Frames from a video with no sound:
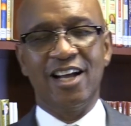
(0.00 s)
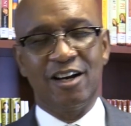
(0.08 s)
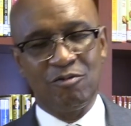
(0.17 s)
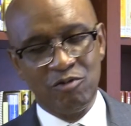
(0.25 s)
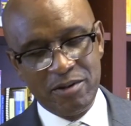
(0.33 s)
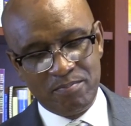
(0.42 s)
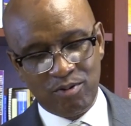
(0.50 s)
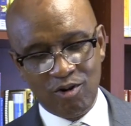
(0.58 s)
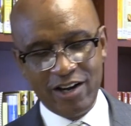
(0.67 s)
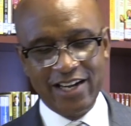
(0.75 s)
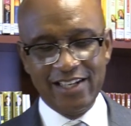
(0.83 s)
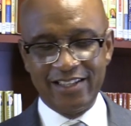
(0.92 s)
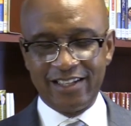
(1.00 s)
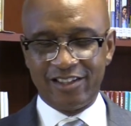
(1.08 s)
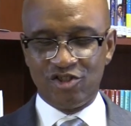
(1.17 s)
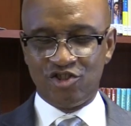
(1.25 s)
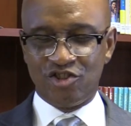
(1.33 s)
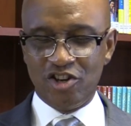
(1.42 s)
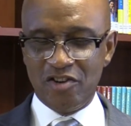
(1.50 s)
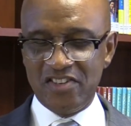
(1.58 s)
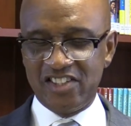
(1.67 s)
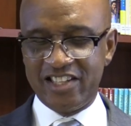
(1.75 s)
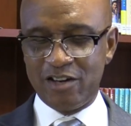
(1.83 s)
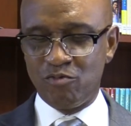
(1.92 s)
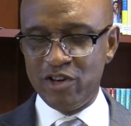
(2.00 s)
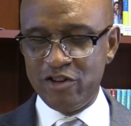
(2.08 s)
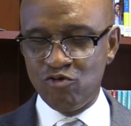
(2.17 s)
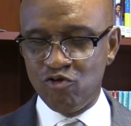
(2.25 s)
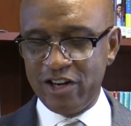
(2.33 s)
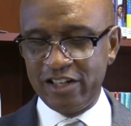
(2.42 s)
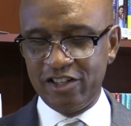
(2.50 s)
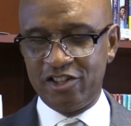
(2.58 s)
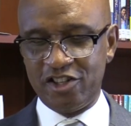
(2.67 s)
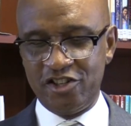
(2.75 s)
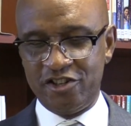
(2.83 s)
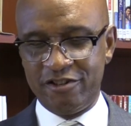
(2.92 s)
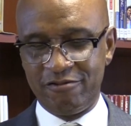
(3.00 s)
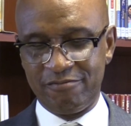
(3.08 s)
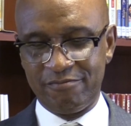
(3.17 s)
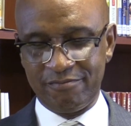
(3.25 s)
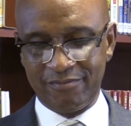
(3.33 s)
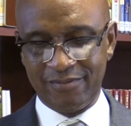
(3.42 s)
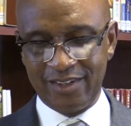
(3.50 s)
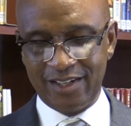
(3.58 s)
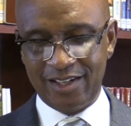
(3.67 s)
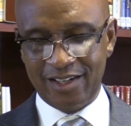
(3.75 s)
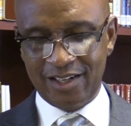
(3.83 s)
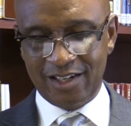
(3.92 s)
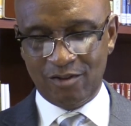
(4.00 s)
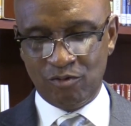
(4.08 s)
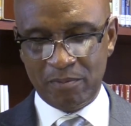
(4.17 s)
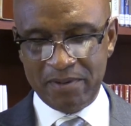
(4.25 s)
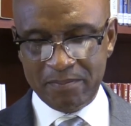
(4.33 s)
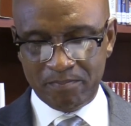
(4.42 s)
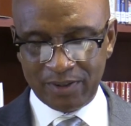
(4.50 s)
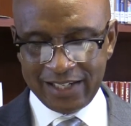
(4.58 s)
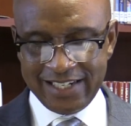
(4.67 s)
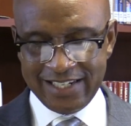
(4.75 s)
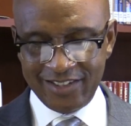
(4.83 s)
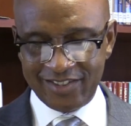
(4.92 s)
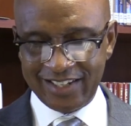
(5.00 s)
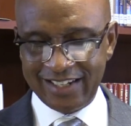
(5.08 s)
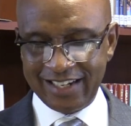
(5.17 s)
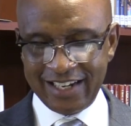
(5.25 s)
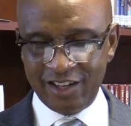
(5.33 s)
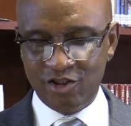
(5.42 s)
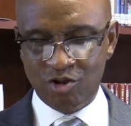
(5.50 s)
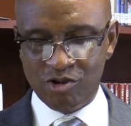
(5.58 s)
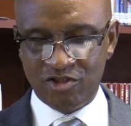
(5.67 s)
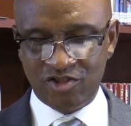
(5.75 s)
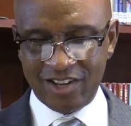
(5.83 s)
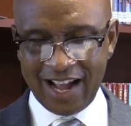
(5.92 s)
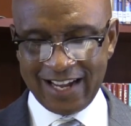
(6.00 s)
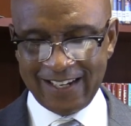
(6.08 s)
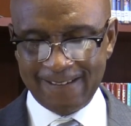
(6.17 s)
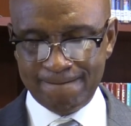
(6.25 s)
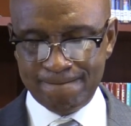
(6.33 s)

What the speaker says: we pray that the service that we render to you will be pleasing in your sight.